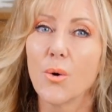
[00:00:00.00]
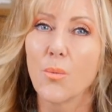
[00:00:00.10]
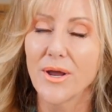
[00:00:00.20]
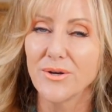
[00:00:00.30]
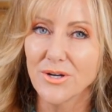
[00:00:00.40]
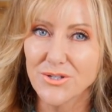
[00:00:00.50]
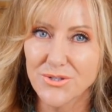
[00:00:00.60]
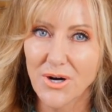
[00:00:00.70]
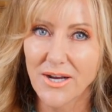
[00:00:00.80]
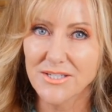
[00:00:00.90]
We're not
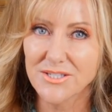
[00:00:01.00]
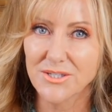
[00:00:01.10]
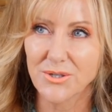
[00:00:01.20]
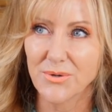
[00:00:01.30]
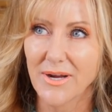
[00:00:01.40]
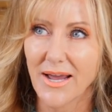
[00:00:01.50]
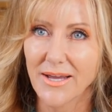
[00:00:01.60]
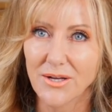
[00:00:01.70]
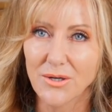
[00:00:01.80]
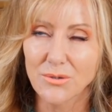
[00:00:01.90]
trying to
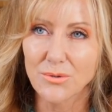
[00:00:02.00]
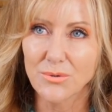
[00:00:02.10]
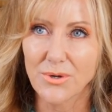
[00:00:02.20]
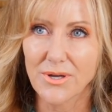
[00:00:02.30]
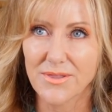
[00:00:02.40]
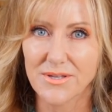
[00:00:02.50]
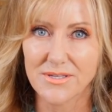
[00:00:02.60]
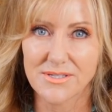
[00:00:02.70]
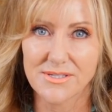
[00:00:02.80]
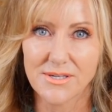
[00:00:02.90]
create a look
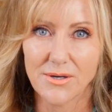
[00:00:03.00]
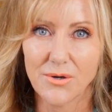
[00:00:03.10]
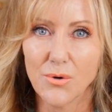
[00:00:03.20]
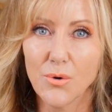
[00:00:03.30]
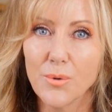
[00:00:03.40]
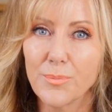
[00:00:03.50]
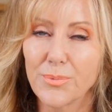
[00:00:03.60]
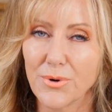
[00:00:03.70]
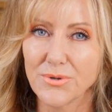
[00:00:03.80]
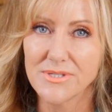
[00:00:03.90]
that's all
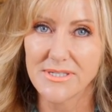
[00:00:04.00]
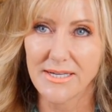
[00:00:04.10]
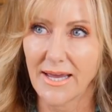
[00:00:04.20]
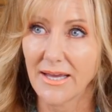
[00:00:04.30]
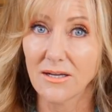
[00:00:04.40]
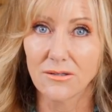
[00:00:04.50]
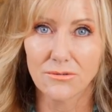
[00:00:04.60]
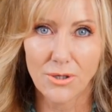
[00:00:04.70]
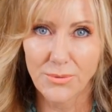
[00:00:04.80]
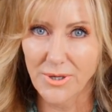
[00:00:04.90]
bronzy and
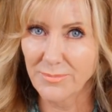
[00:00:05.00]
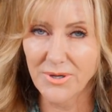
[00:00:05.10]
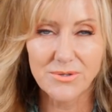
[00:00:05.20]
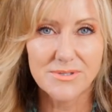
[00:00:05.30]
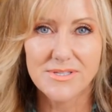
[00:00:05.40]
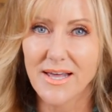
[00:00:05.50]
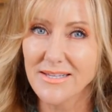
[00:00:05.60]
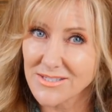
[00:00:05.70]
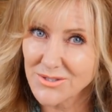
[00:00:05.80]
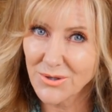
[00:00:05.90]
glowy, because
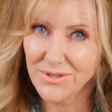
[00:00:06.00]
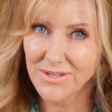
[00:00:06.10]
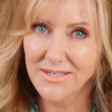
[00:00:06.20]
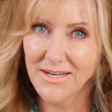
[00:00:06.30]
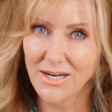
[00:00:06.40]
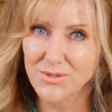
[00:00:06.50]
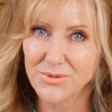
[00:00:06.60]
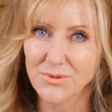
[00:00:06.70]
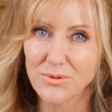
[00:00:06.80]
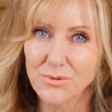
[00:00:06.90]
that's not the
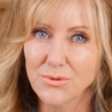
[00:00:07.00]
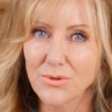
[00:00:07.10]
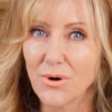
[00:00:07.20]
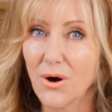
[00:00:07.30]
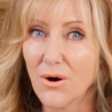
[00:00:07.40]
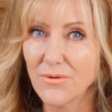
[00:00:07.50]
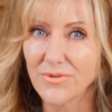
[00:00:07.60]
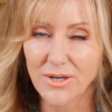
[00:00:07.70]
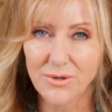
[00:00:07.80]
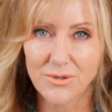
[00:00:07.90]
natural look of
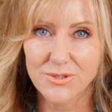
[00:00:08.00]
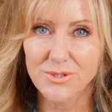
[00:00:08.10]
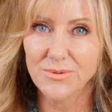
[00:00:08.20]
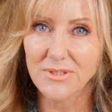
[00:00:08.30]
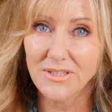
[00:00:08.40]
a contour